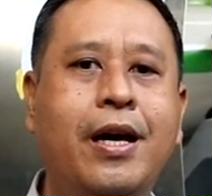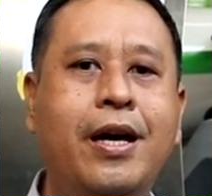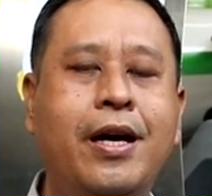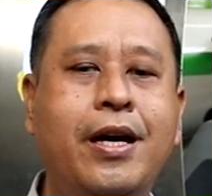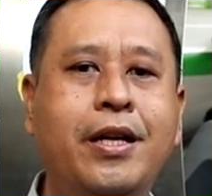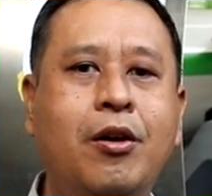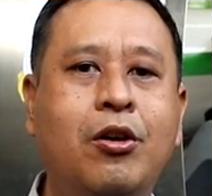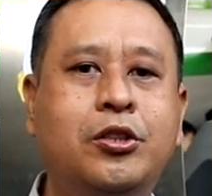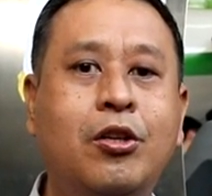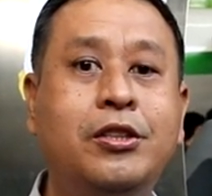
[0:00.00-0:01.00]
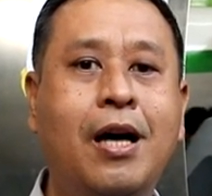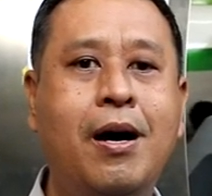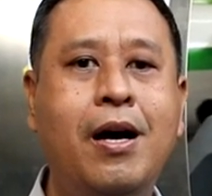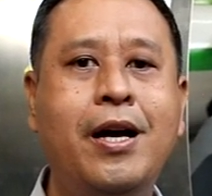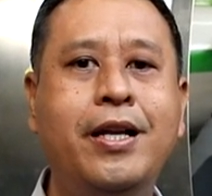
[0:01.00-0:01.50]
and also
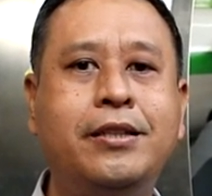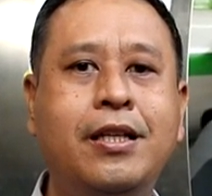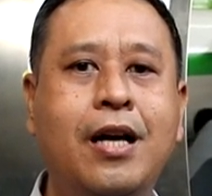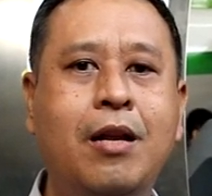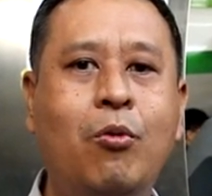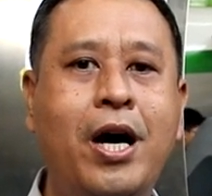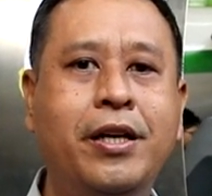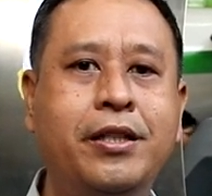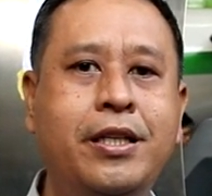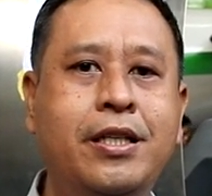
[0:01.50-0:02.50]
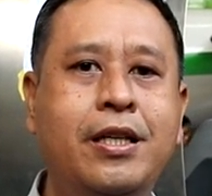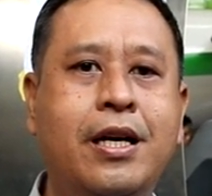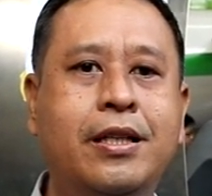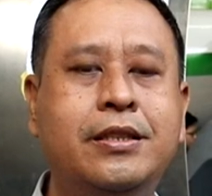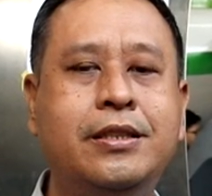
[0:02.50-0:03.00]
the electrical
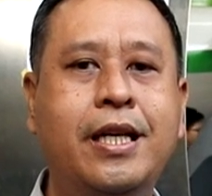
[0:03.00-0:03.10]
wiring